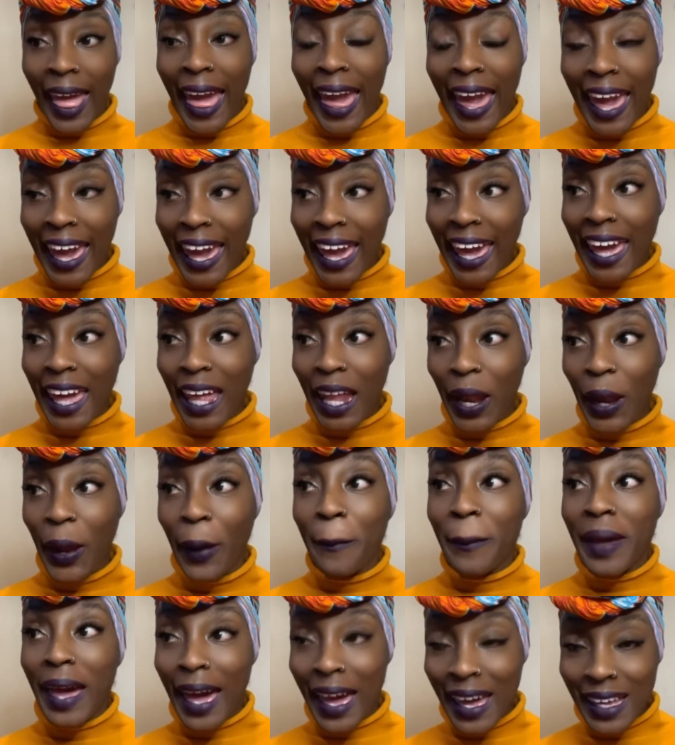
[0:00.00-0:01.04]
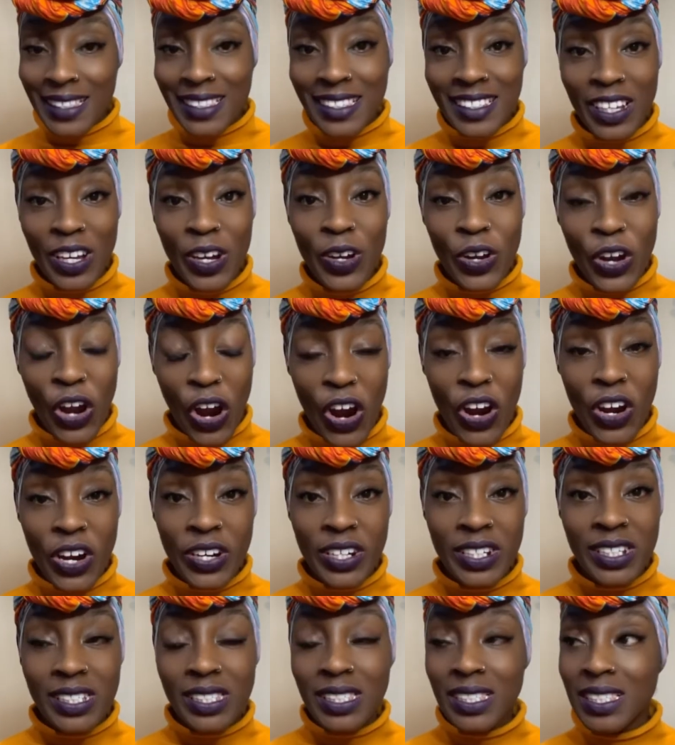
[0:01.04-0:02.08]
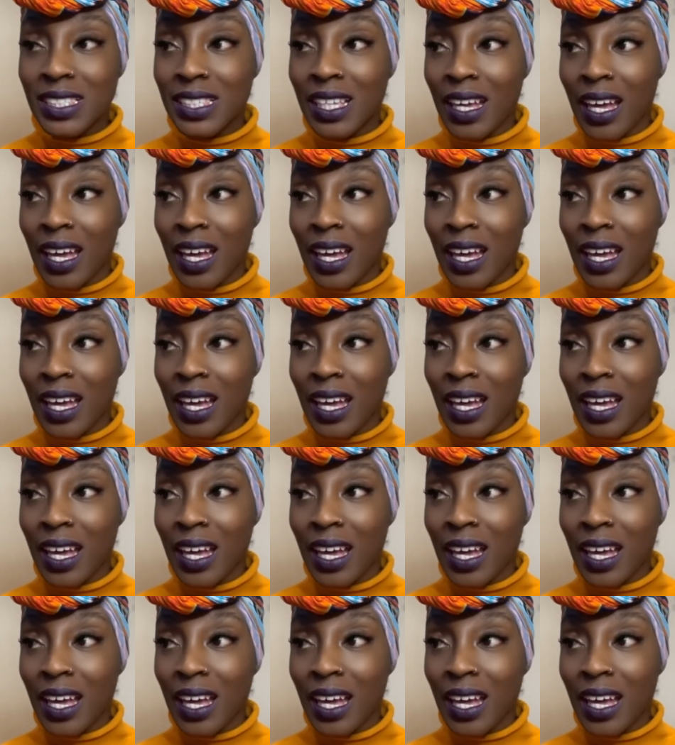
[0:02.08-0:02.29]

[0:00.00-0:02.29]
and passing out cards.